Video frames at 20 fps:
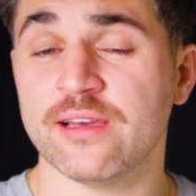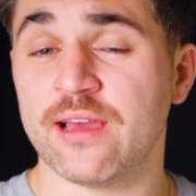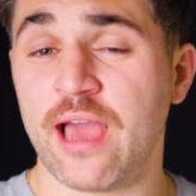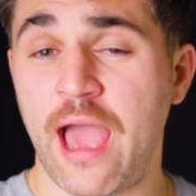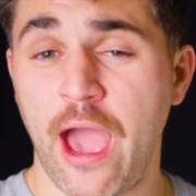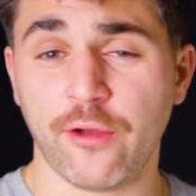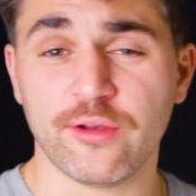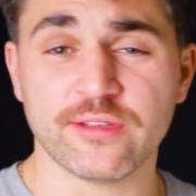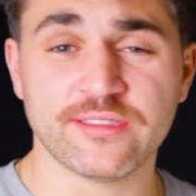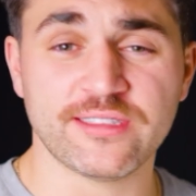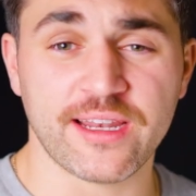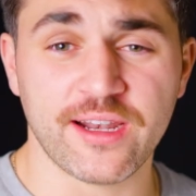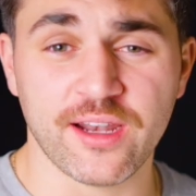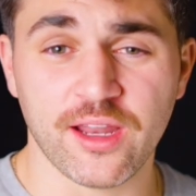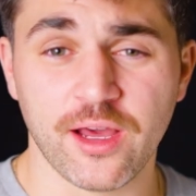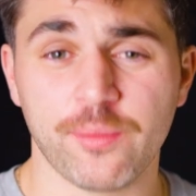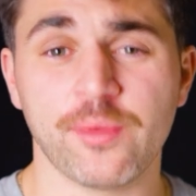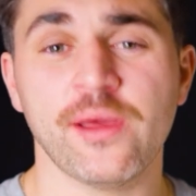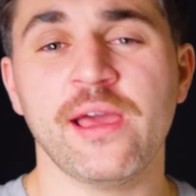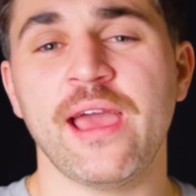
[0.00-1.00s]
how to set it
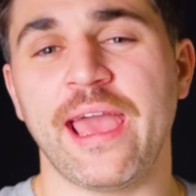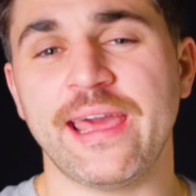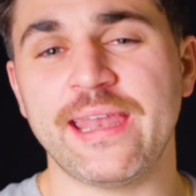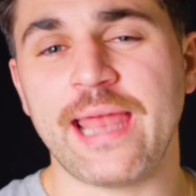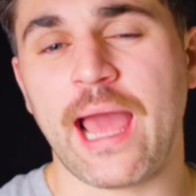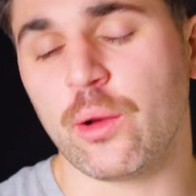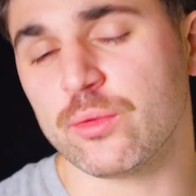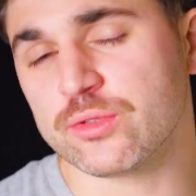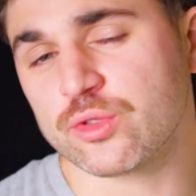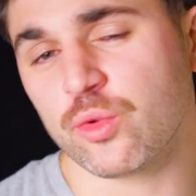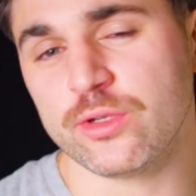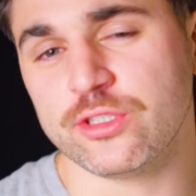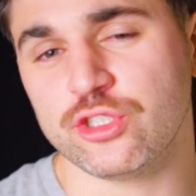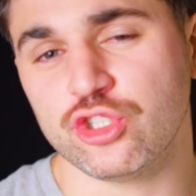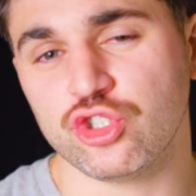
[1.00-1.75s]
up, and how it's going to